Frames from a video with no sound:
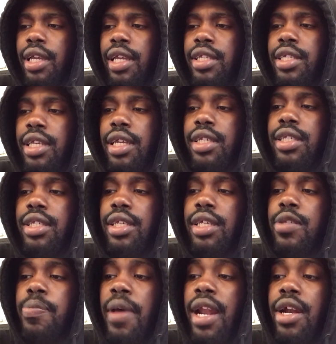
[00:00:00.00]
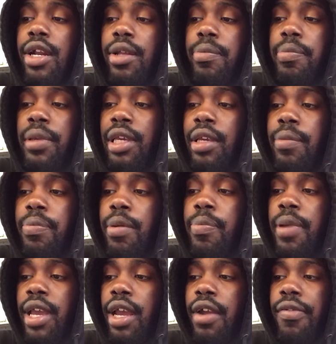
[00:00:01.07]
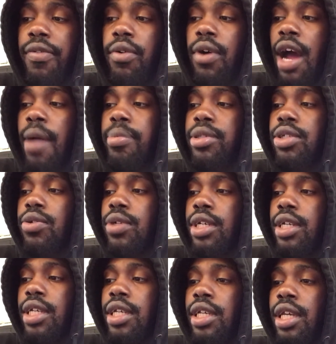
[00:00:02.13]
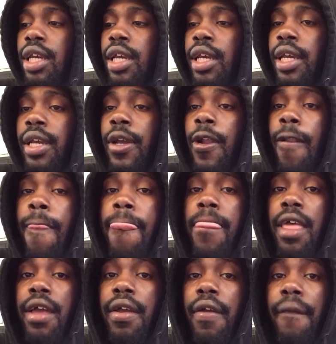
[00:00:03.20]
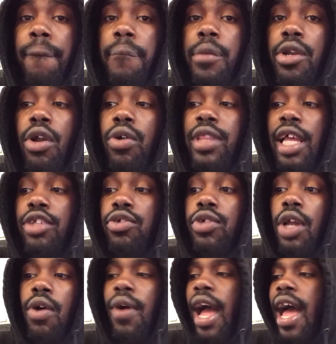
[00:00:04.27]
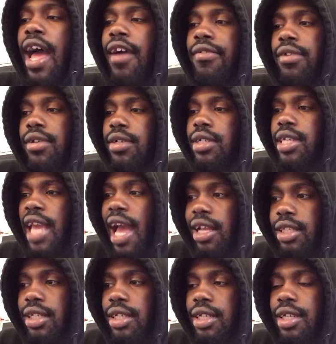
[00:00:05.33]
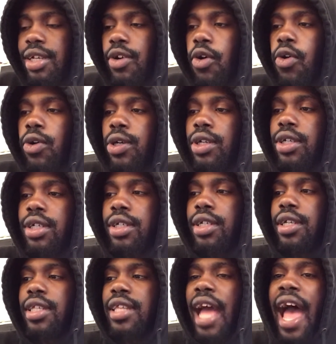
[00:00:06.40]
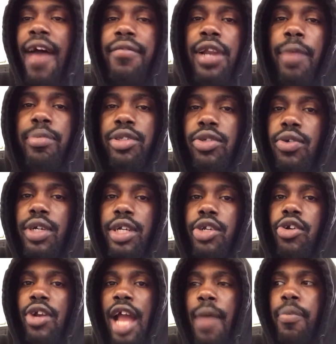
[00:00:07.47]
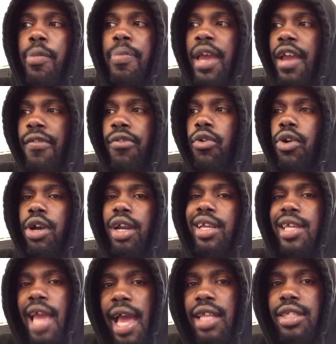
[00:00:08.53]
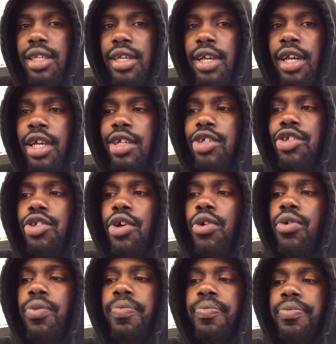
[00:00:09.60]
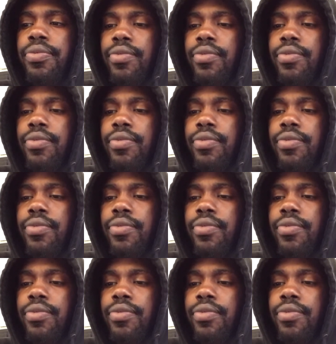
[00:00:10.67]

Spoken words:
it's better to be prepared for an opportunity, that you don't have yet, or to have an opportunity you're not prepared for yet. So